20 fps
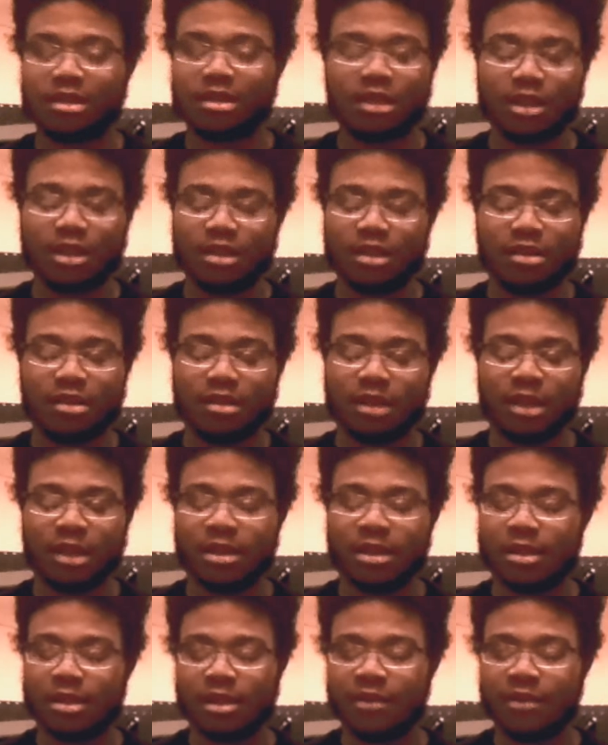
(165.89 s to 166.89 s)
Just
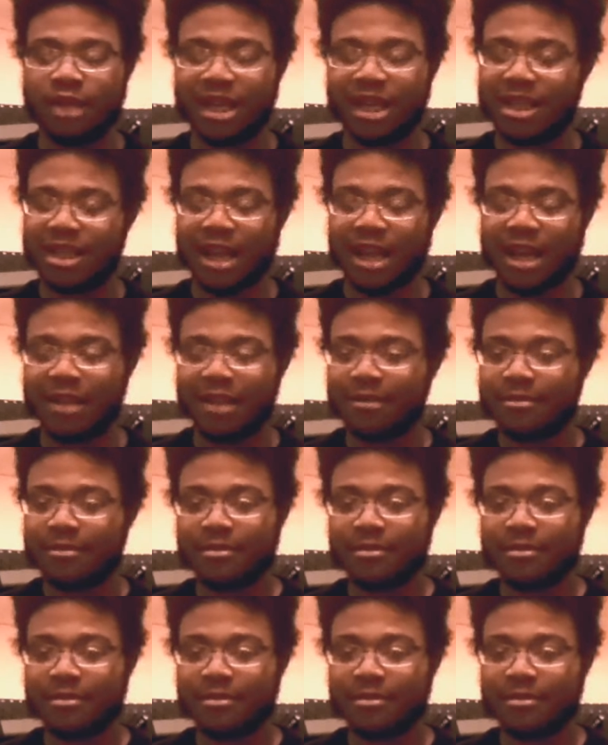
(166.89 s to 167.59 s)
let's leave it at that.